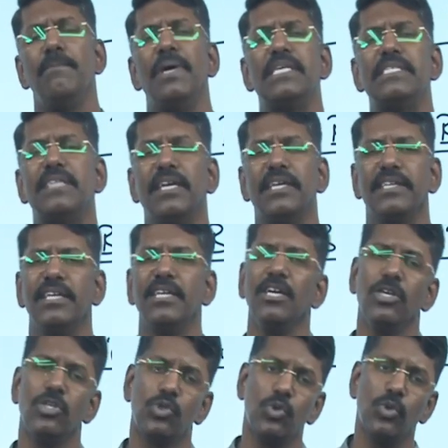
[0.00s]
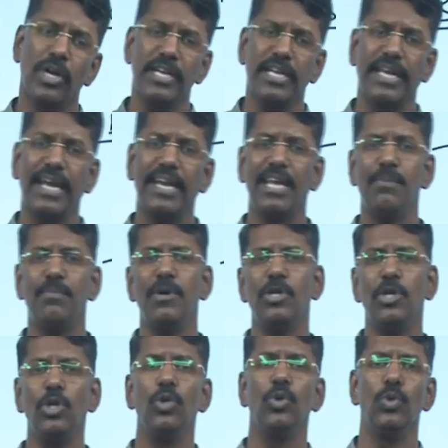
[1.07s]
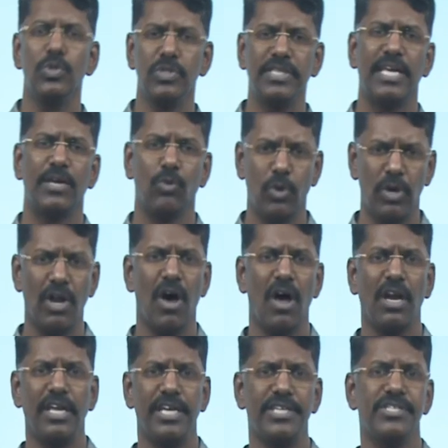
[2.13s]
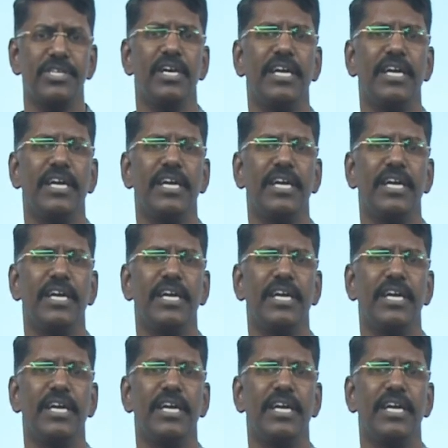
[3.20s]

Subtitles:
Based on that, student can able to use their own knowledge